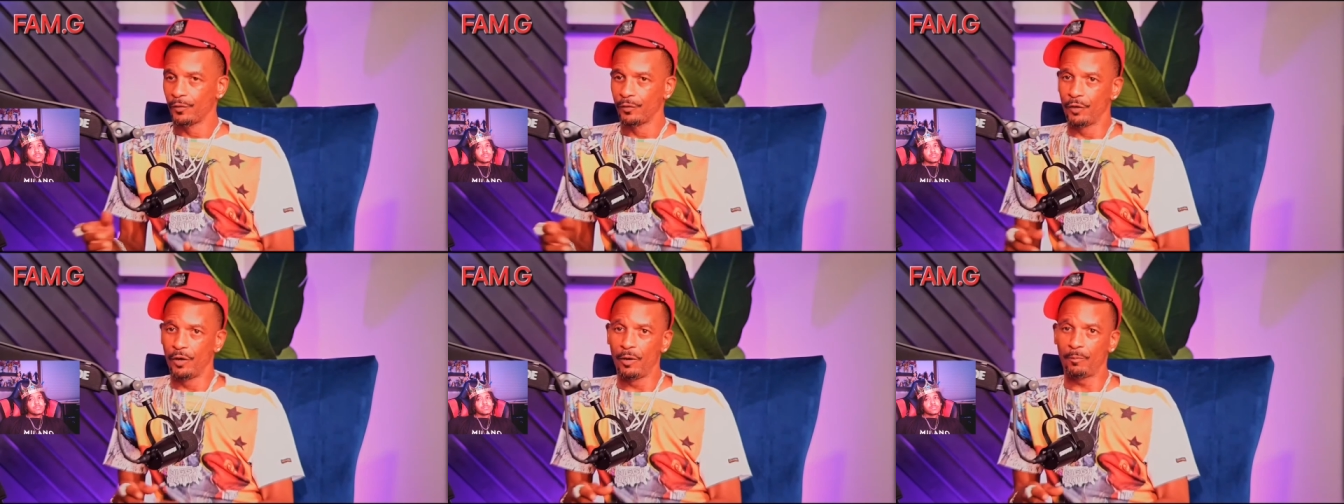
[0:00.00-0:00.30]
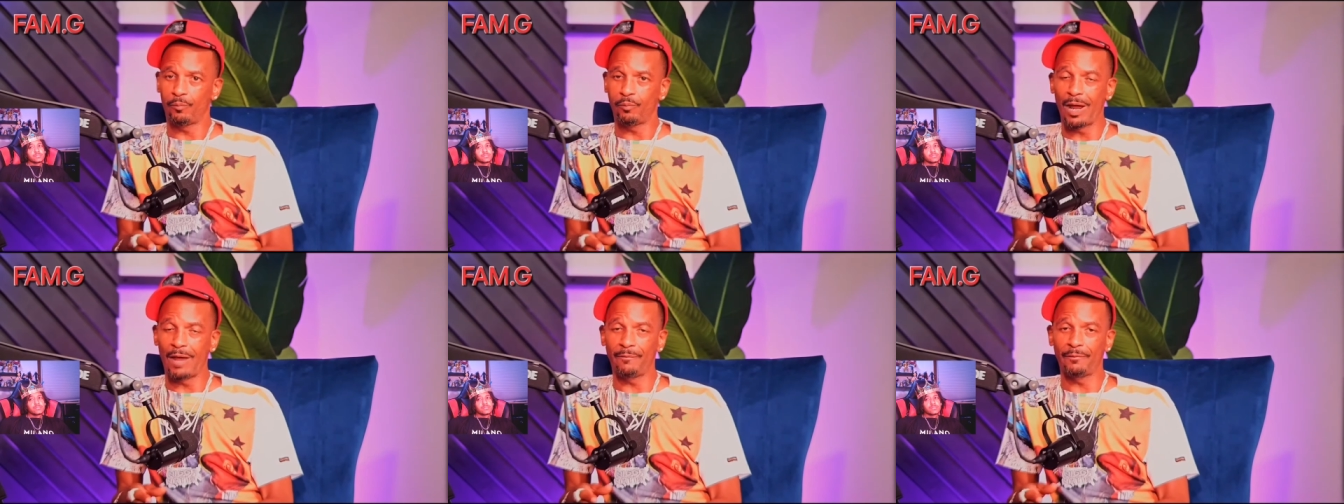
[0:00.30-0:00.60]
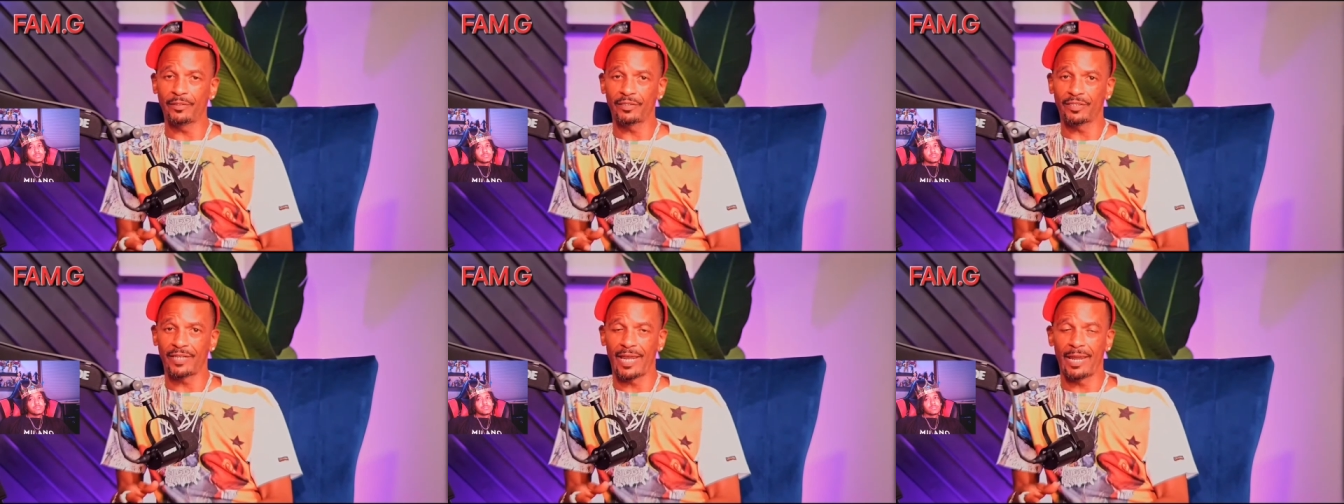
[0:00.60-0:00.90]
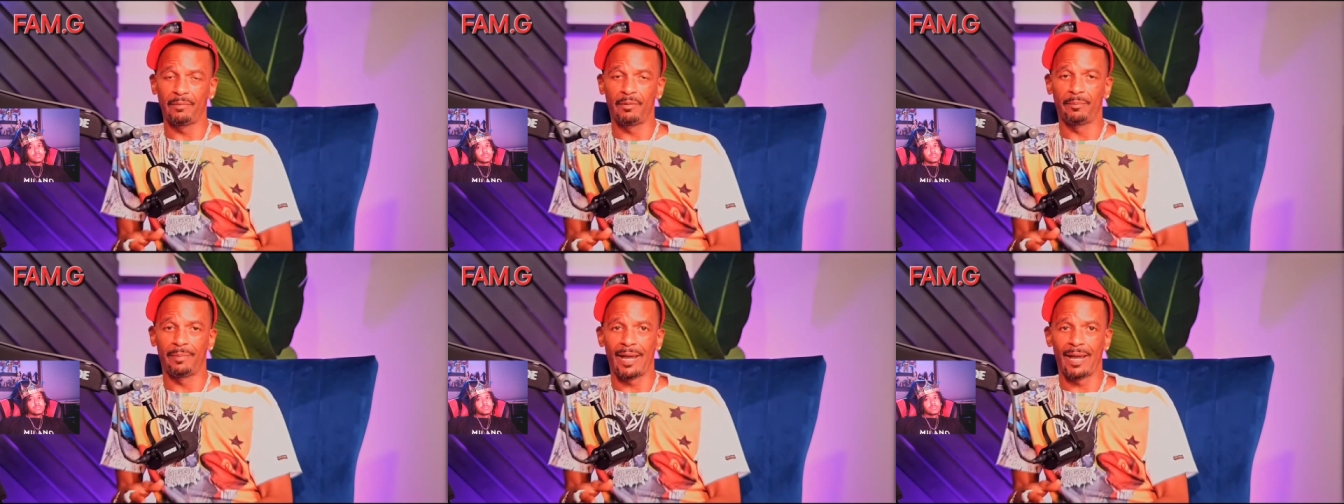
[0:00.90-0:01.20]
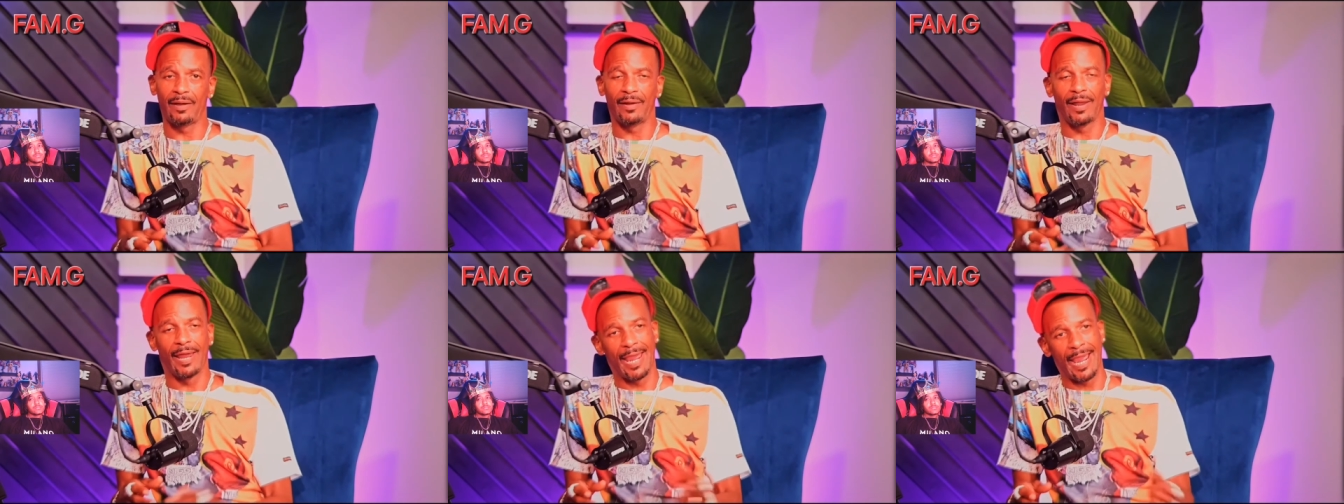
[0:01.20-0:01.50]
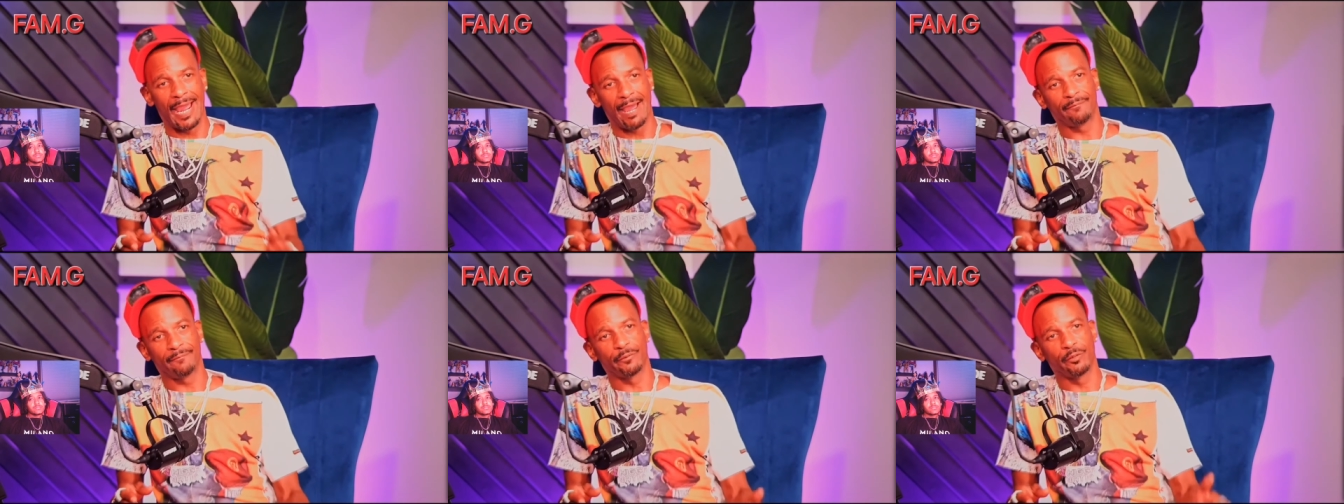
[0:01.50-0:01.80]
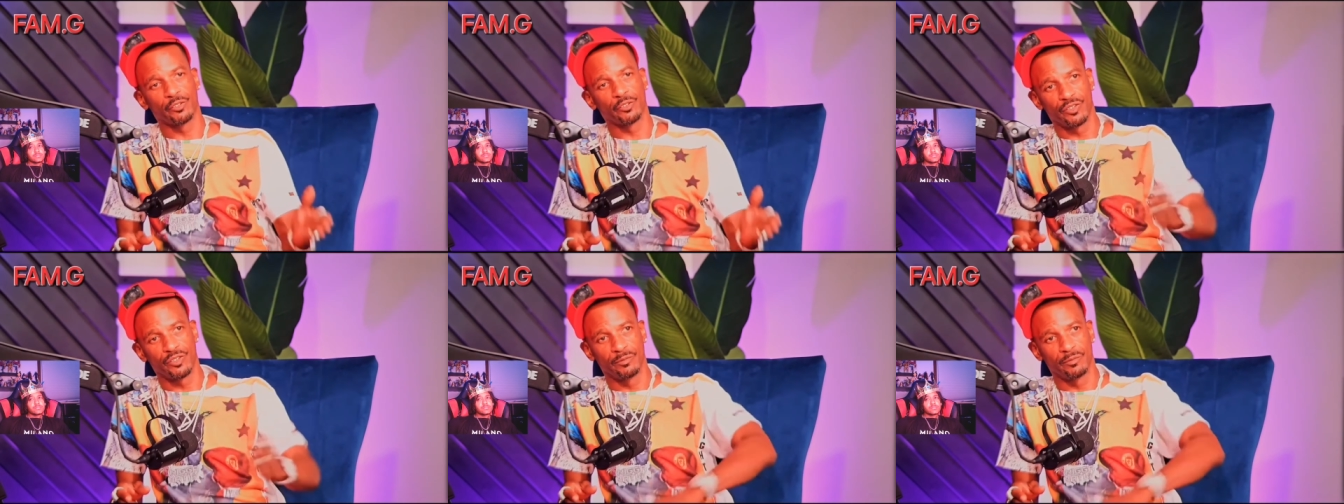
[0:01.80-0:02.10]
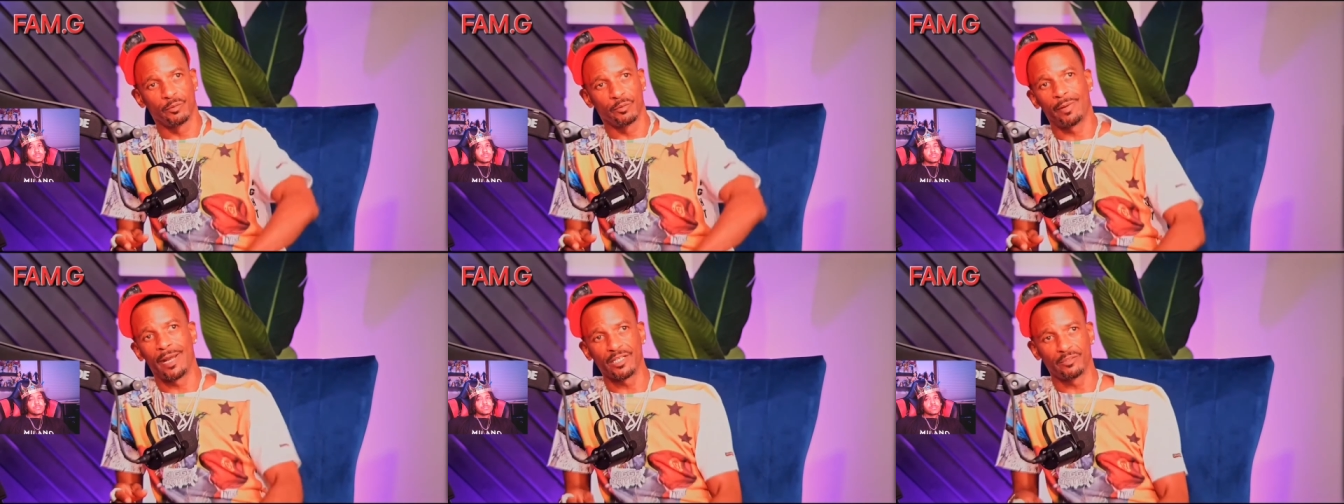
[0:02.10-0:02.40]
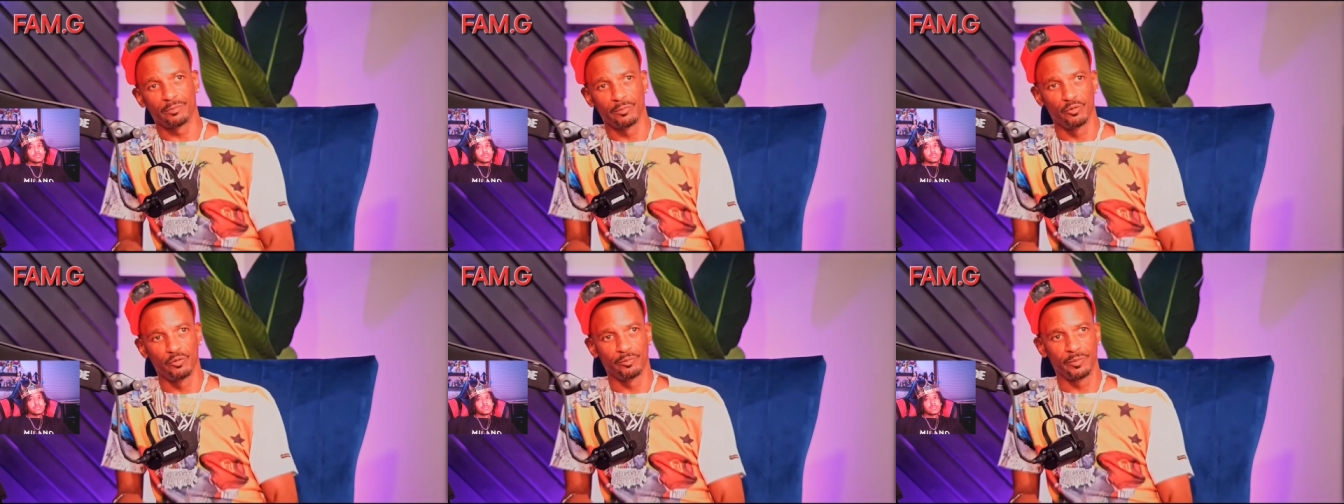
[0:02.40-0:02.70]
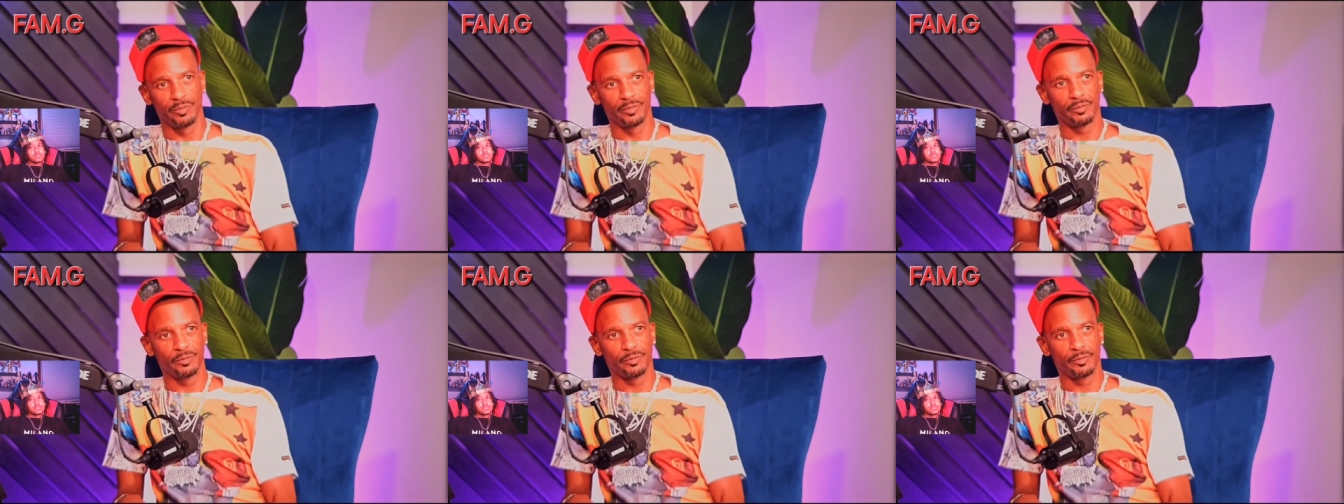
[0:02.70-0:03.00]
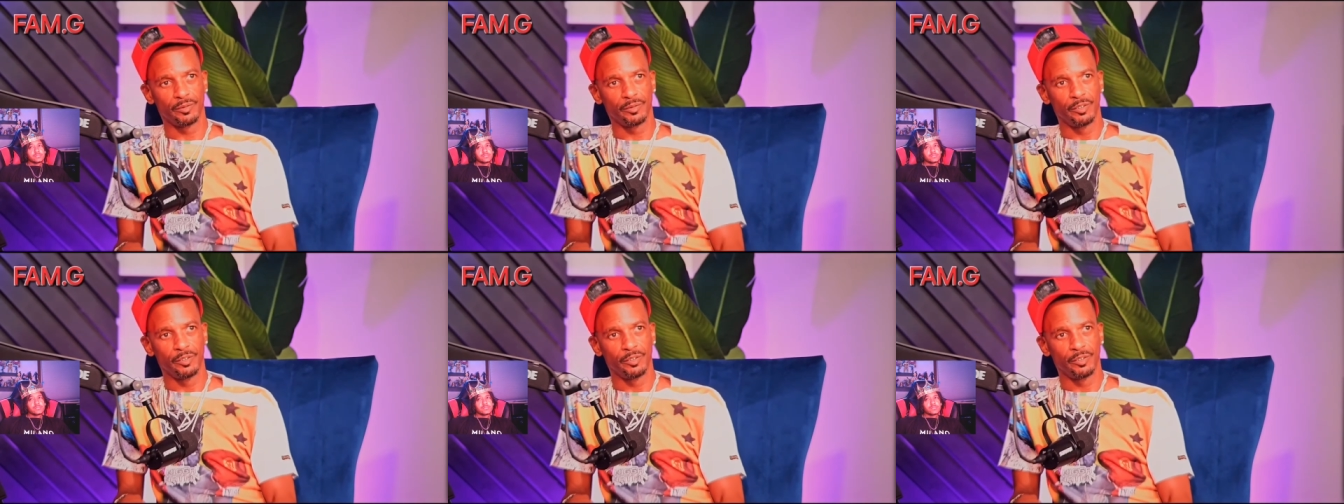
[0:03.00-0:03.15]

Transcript: Nonprofits came about after the Civil Rights Movement.